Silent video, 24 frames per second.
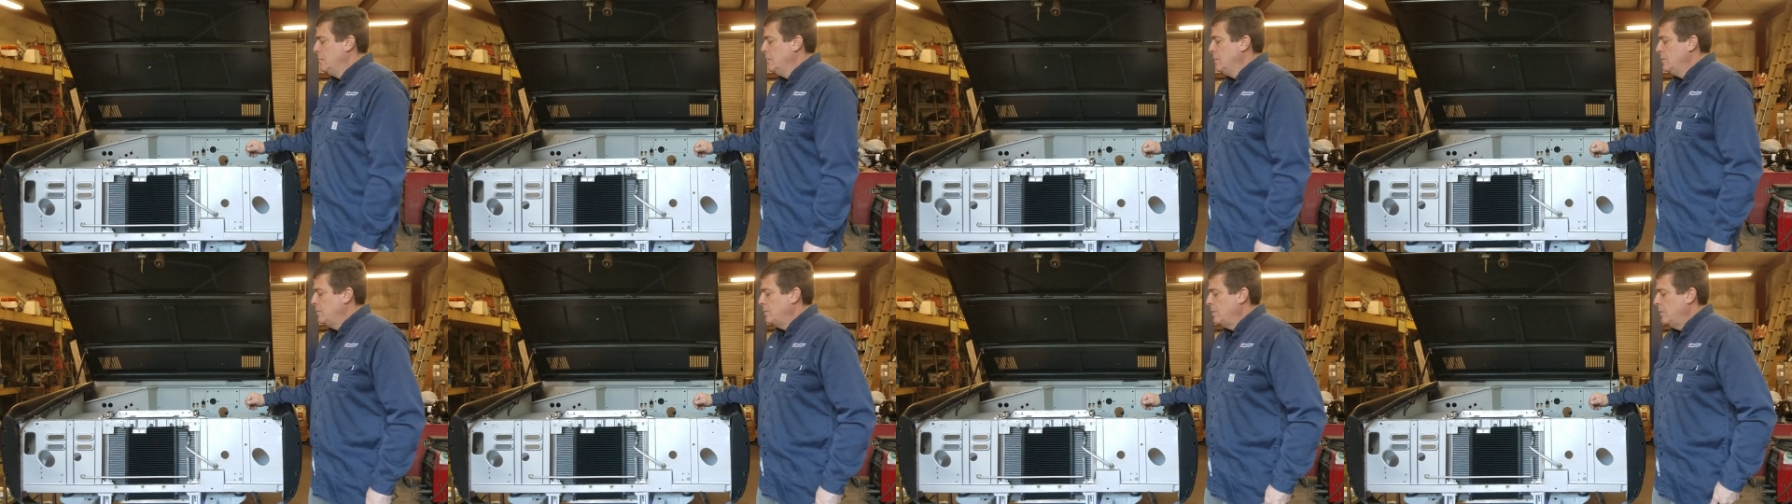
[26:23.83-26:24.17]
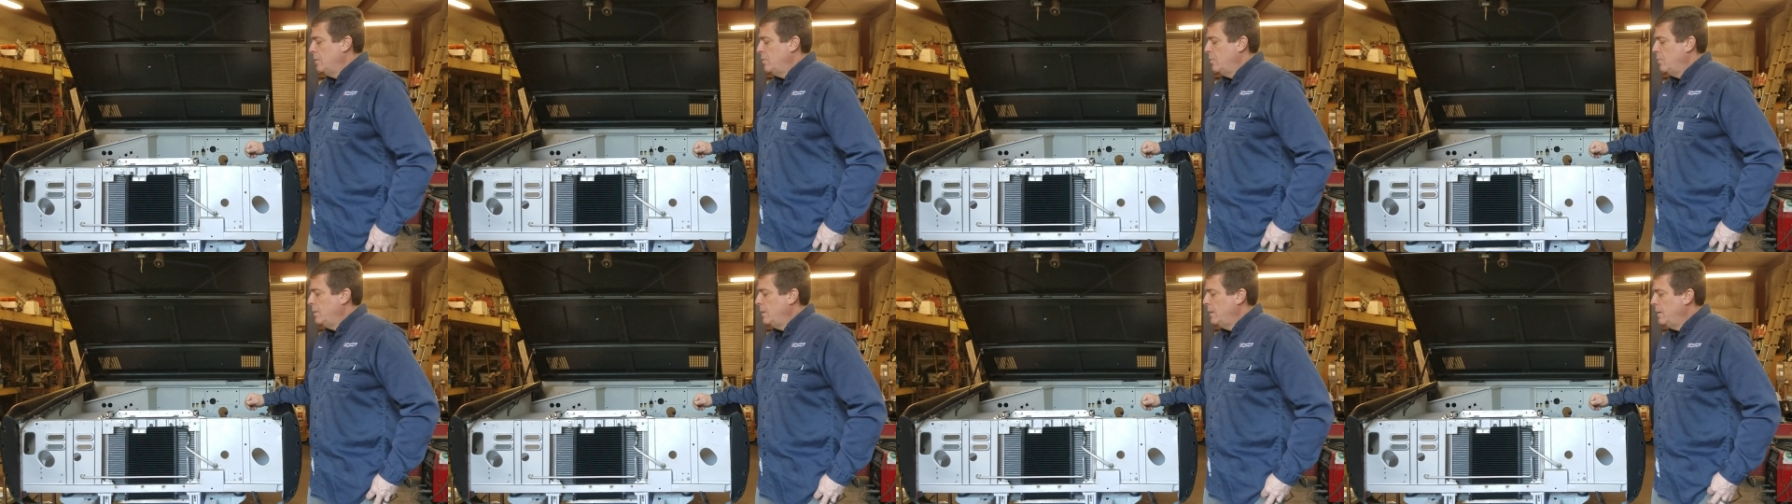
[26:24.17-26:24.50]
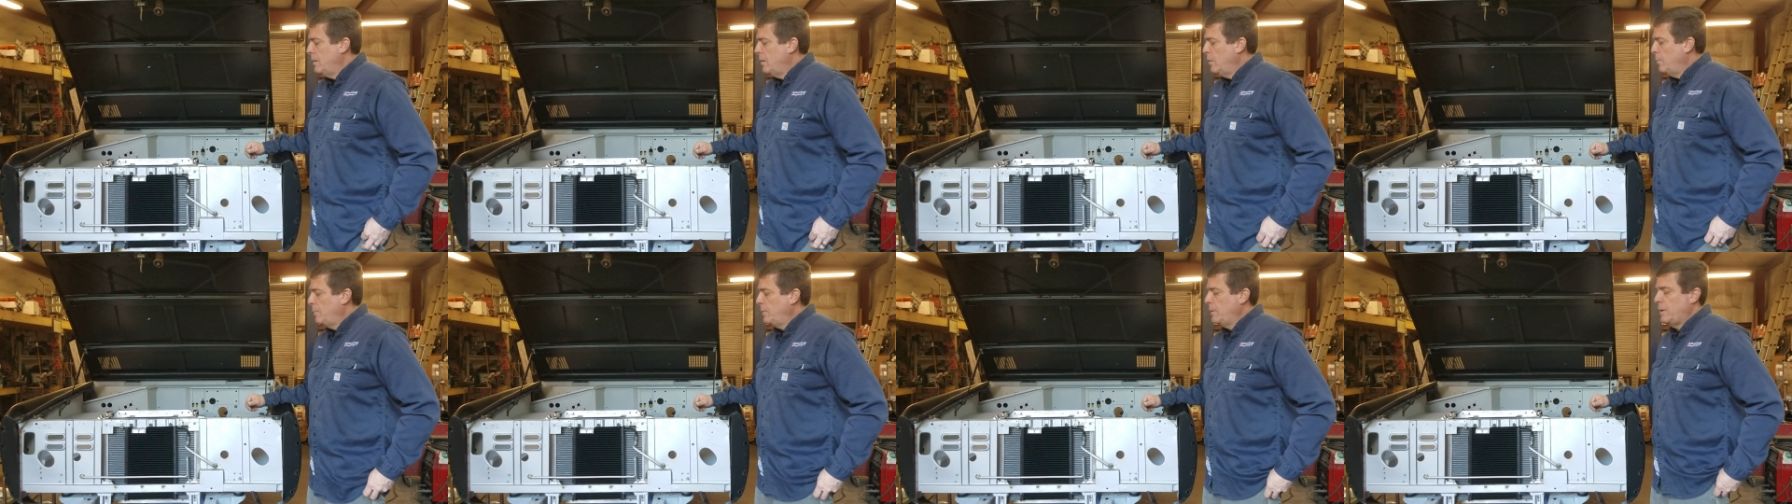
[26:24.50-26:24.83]
So we
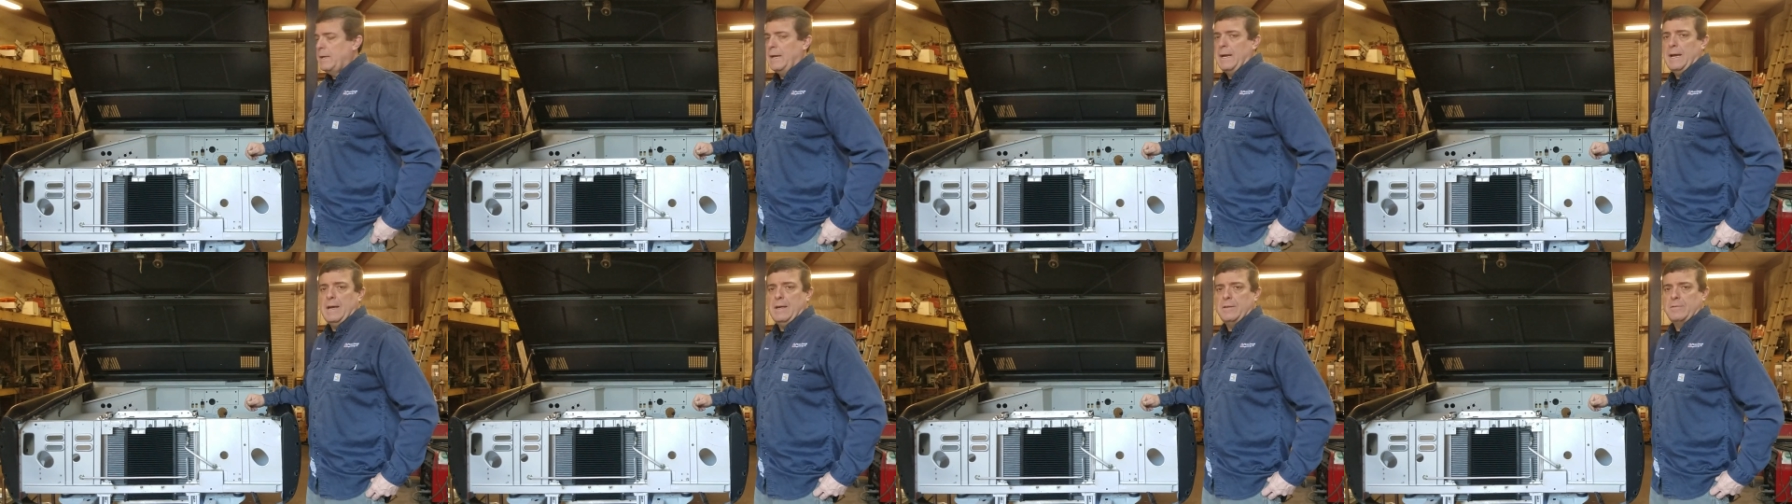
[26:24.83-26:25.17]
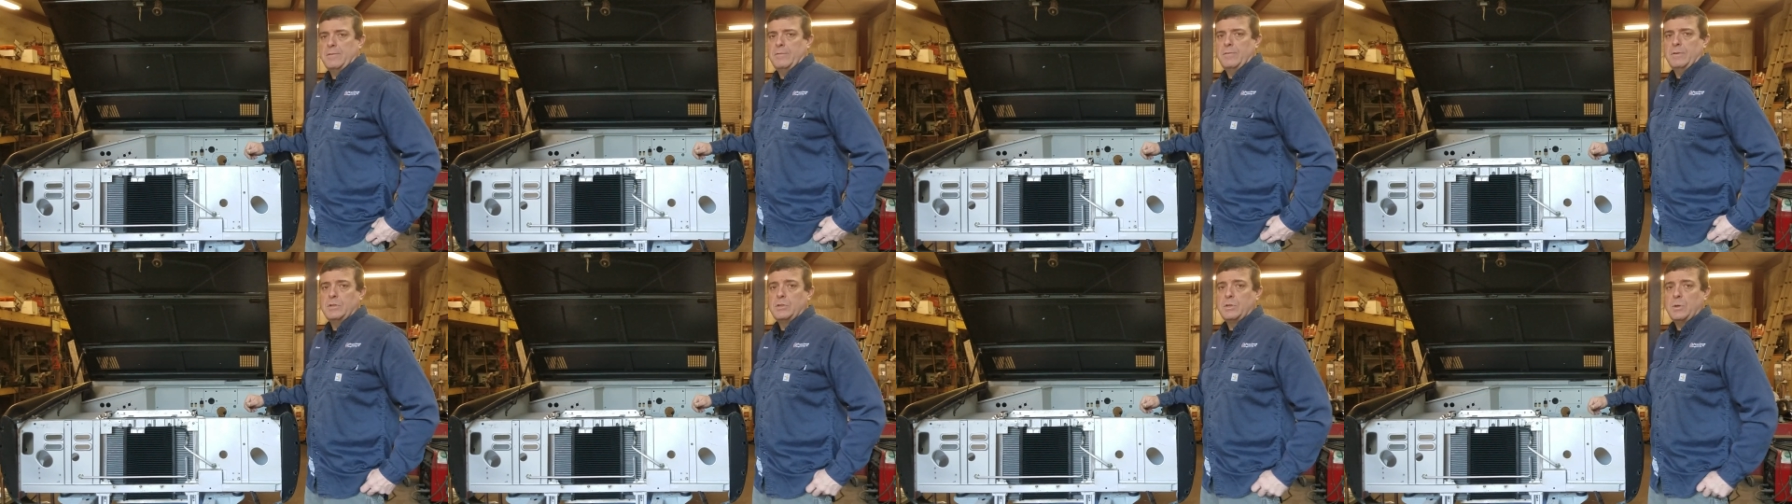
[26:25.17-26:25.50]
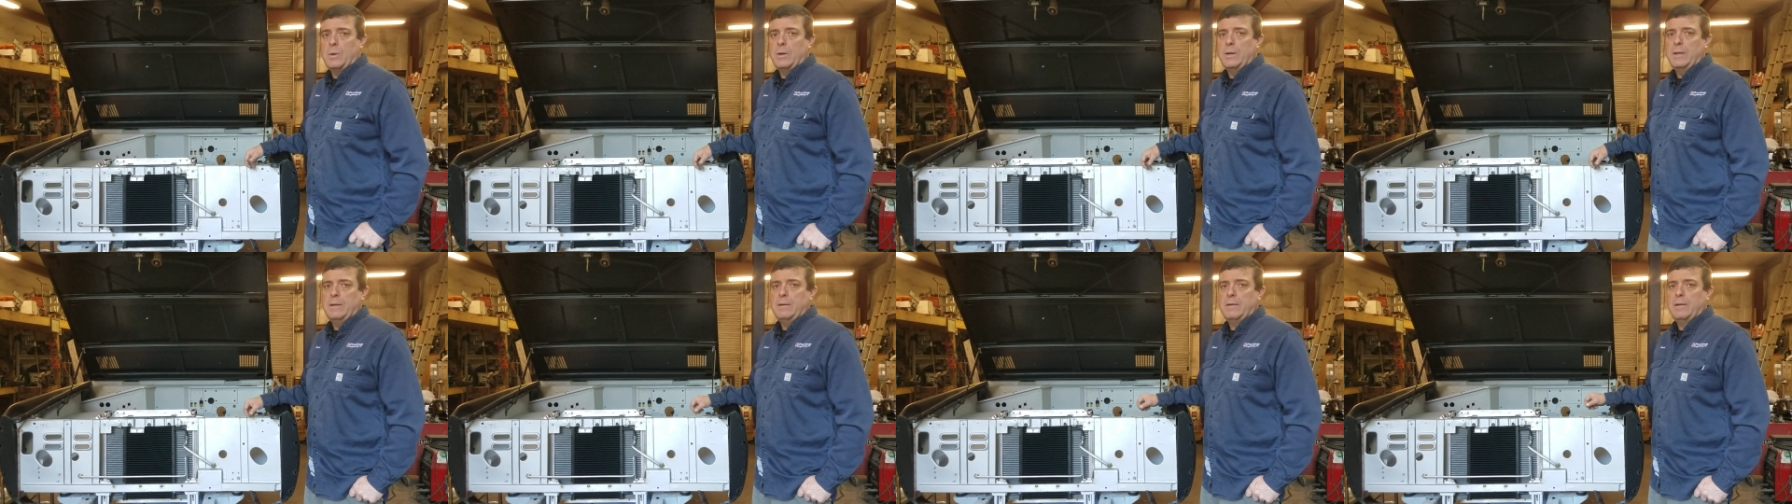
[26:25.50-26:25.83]
hope you guys have
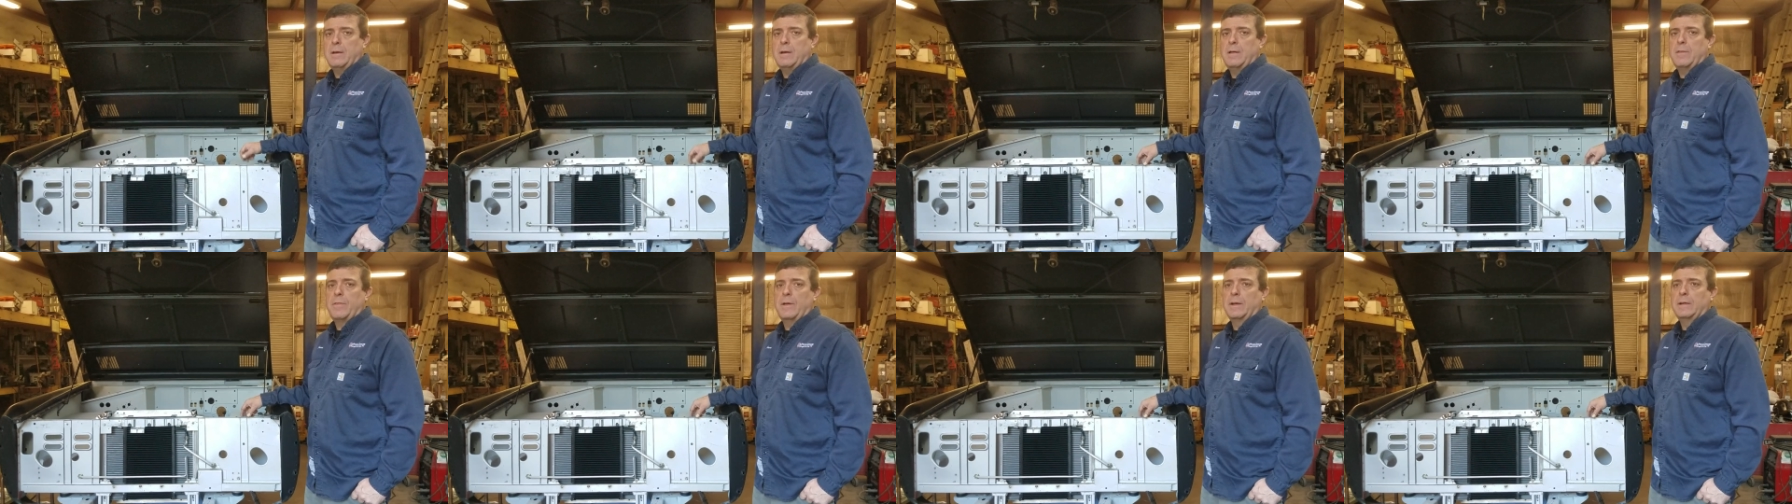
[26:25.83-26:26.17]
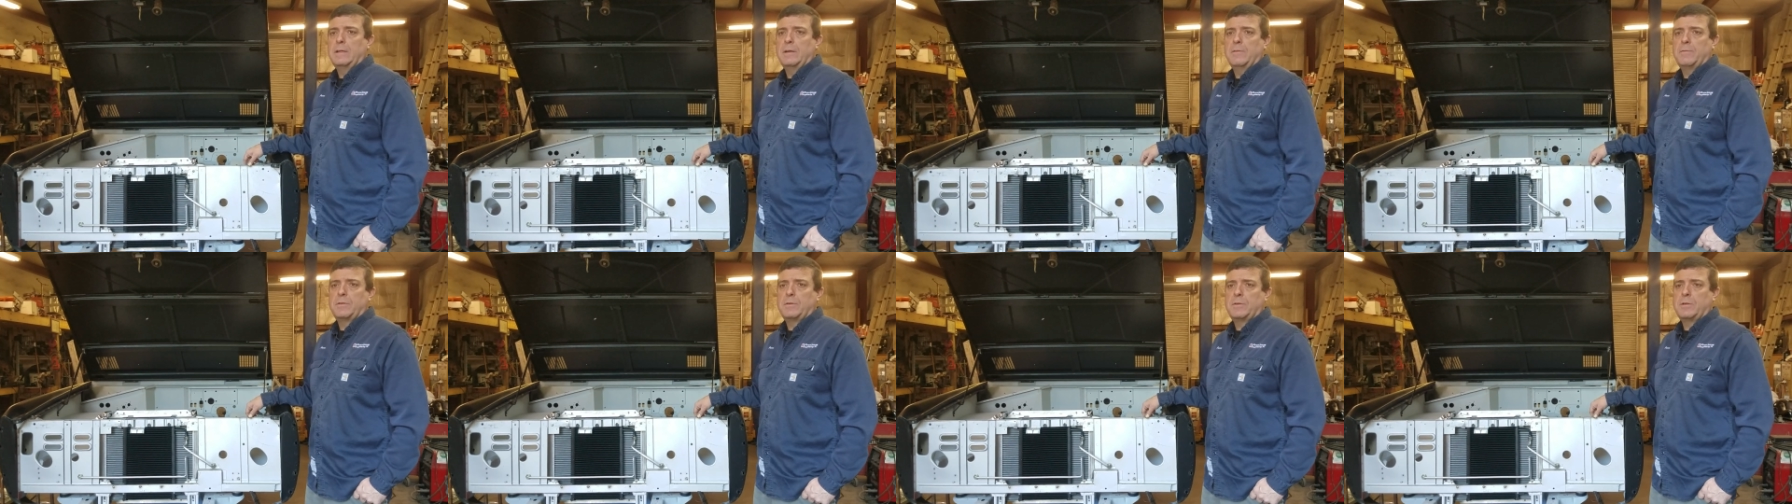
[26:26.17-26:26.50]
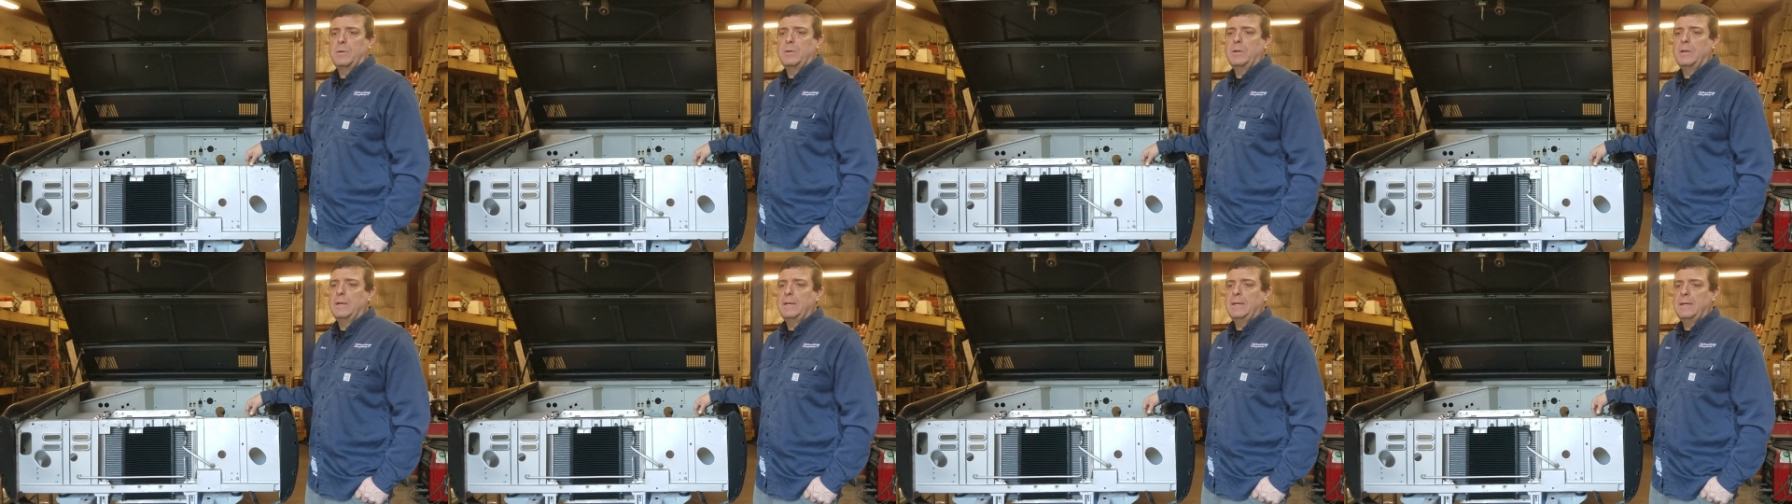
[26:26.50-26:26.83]
enjoyed it. Uh, thank you for
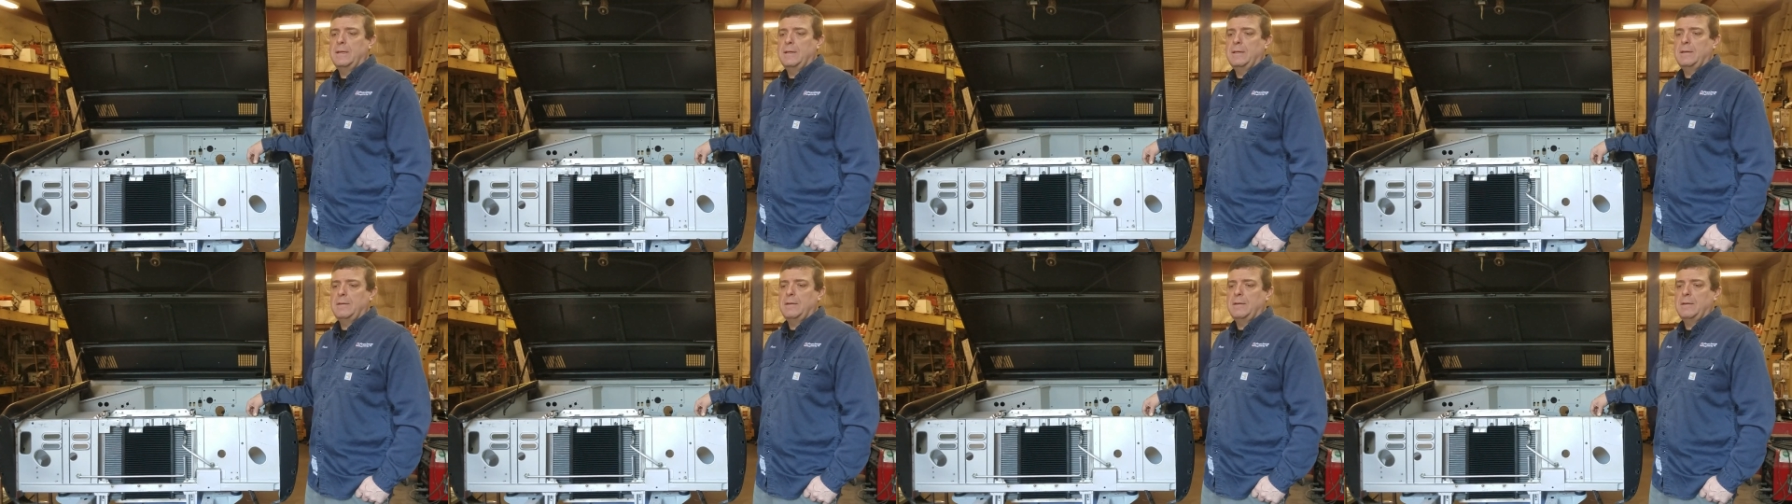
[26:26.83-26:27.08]
tuning in.